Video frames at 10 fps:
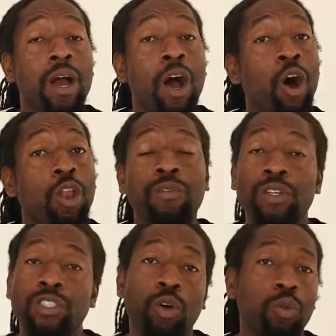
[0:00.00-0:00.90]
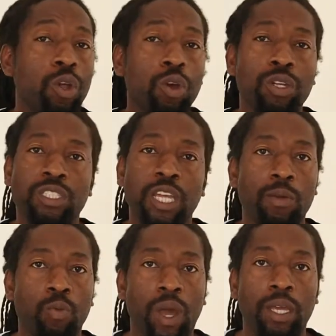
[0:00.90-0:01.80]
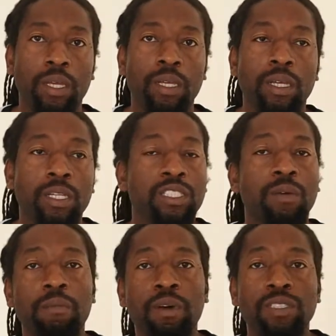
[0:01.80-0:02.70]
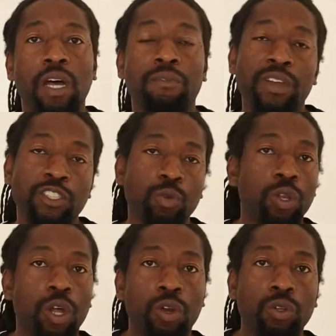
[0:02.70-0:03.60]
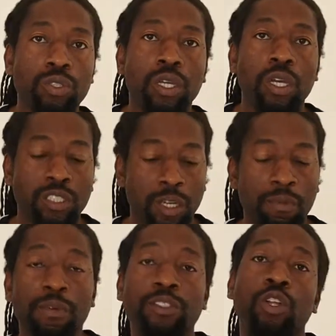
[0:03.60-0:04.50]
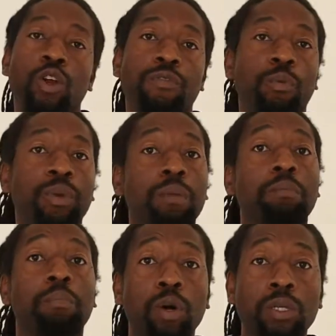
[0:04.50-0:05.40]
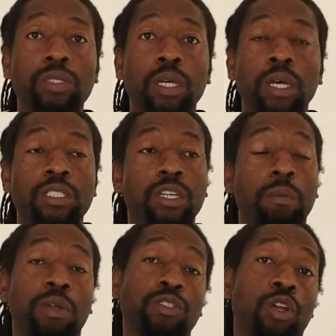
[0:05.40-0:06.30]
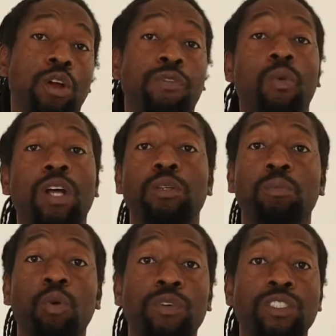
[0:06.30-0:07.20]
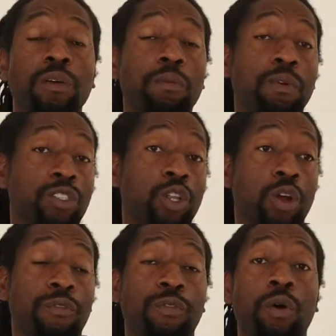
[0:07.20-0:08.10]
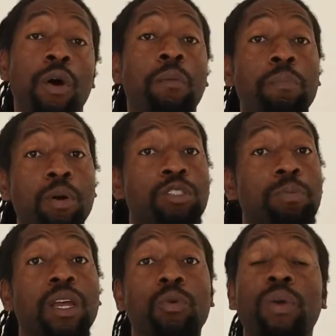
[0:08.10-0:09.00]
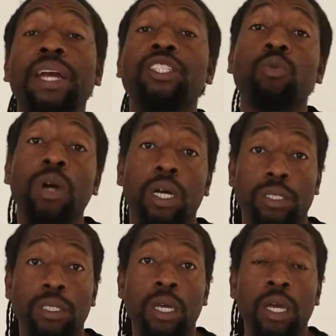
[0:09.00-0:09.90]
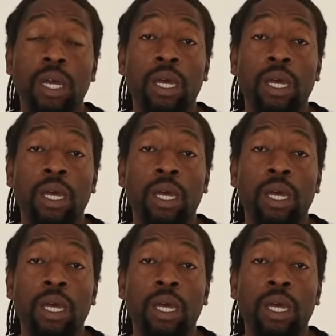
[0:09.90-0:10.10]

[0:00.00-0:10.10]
All of us don't learn the same way. Some of us are visual learners. Some of us learn from reading books. Some of us learn from watching movies. Some of us learn for books being read to us.